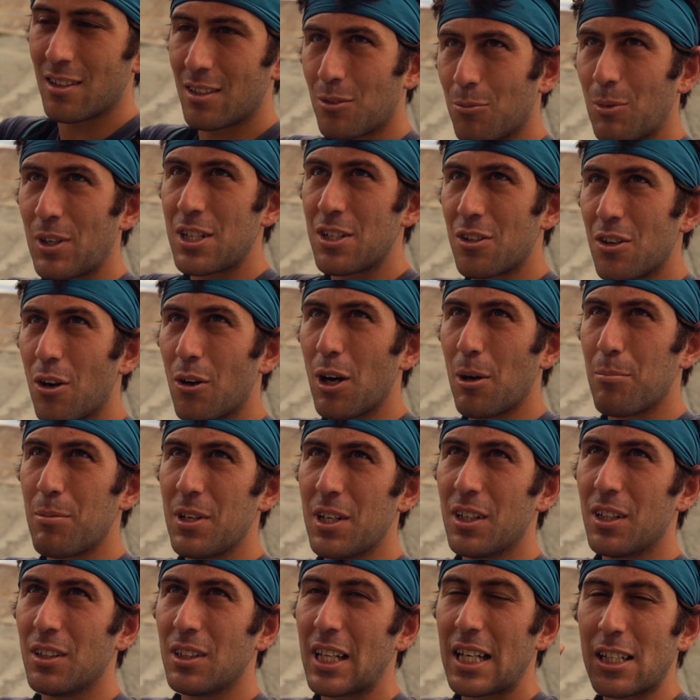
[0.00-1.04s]
when you go
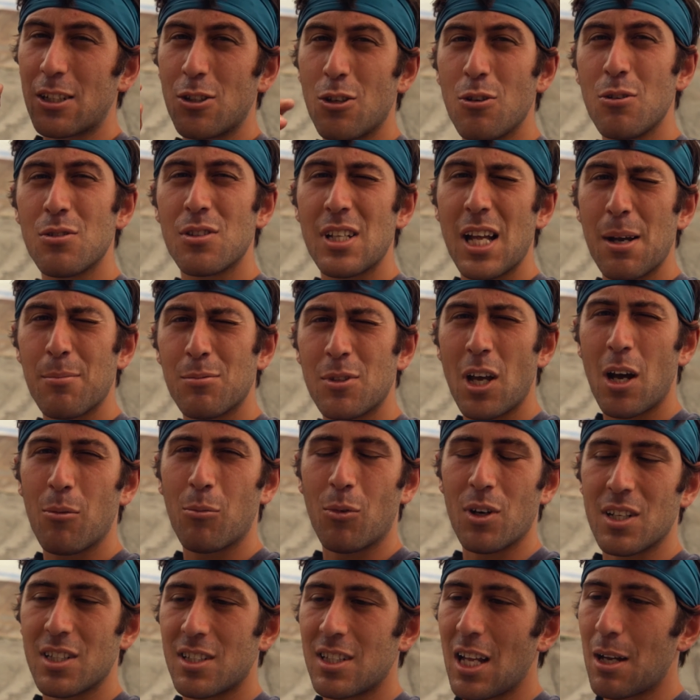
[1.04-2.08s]
uphill, like 2 steps up,
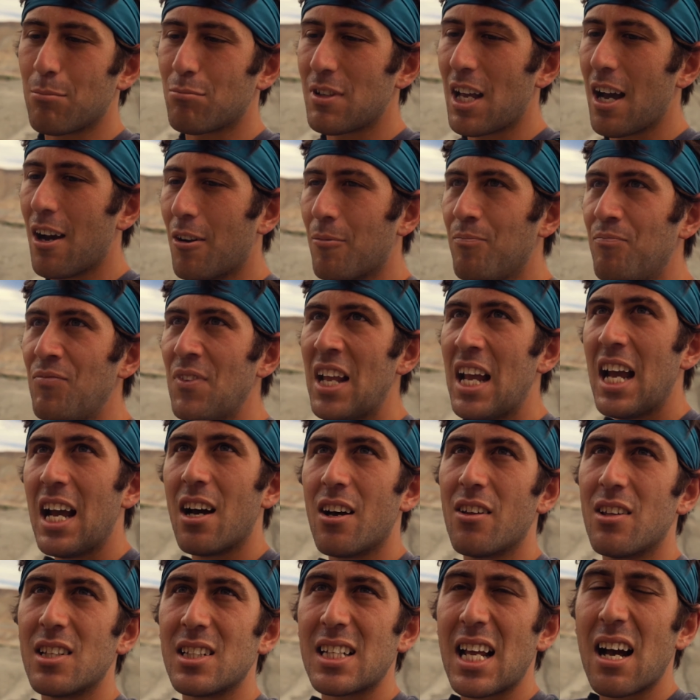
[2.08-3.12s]
1 step down.
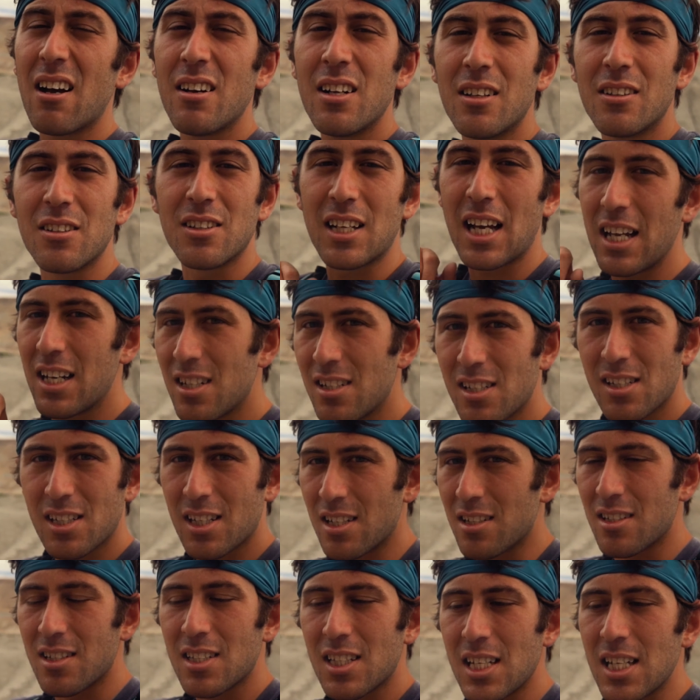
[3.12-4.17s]
On the downhill, you kind of just
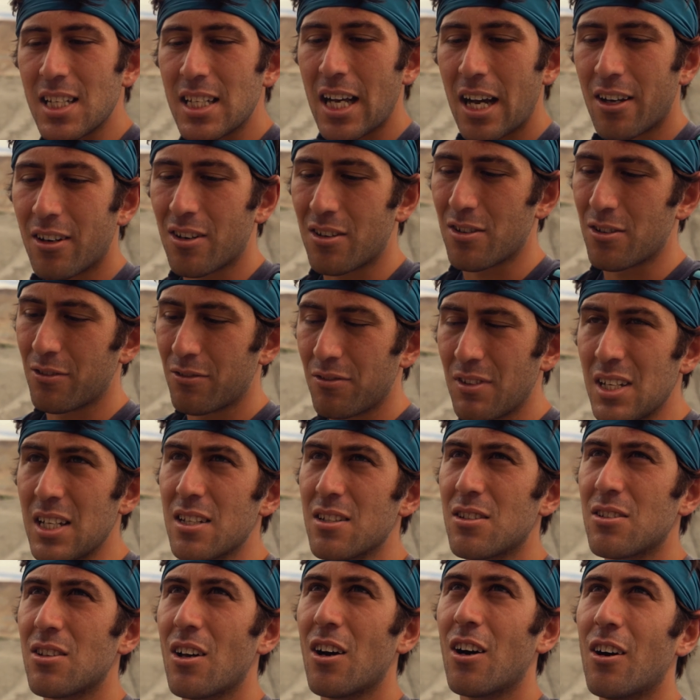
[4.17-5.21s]
can ski down on your
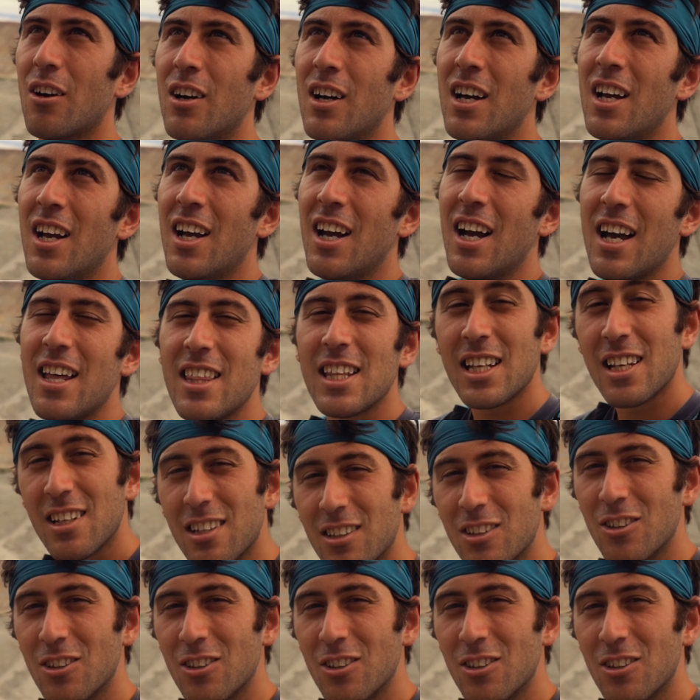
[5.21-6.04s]
feet. So I think it